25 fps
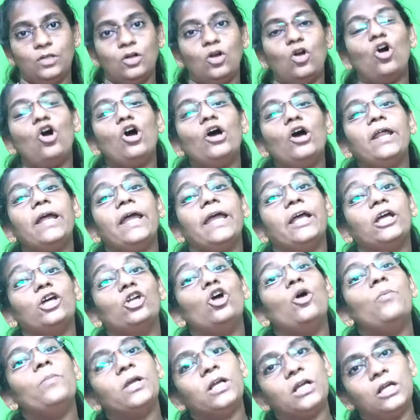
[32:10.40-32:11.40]
or
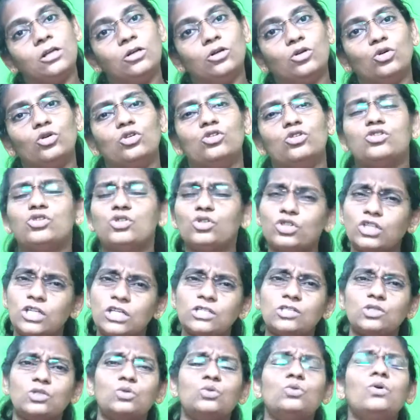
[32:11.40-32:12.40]
economical growth. So
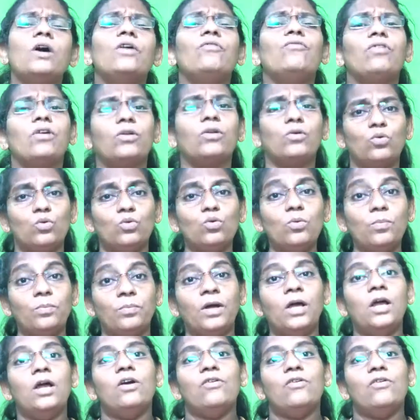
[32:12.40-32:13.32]
these two are for whom?